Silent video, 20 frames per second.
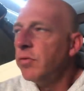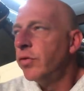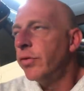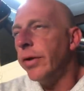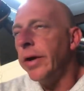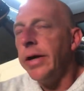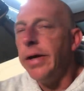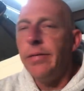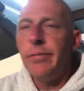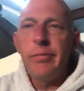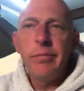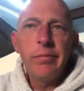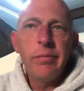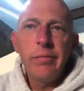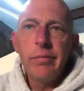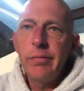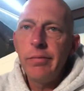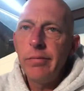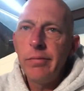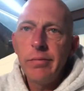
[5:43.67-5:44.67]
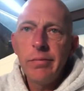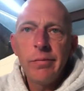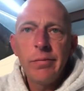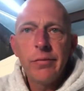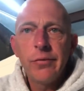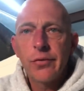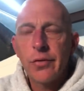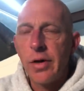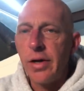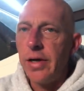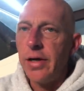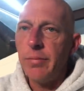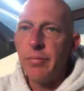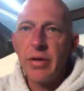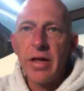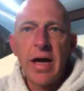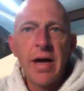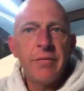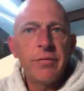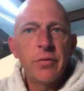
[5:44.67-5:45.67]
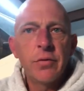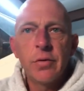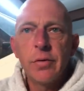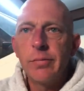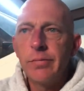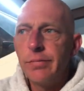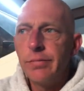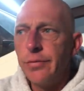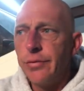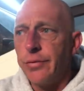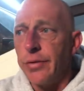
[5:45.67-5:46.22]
Great training platform,